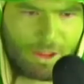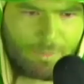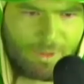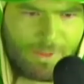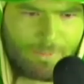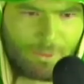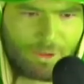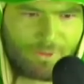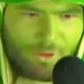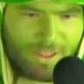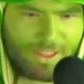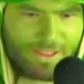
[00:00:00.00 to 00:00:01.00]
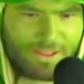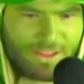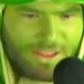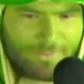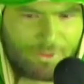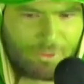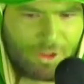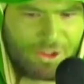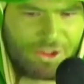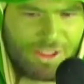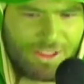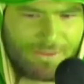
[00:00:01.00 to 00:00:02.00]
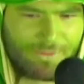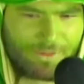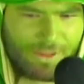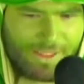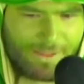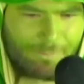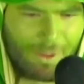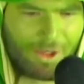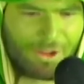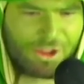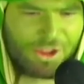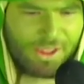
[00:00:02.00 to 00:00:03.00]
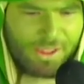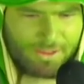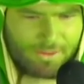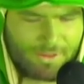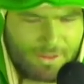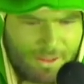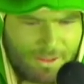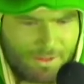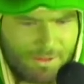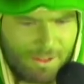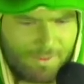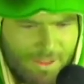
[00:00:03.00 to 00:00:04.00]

people. If you want to get into some grungy like punk shit, then I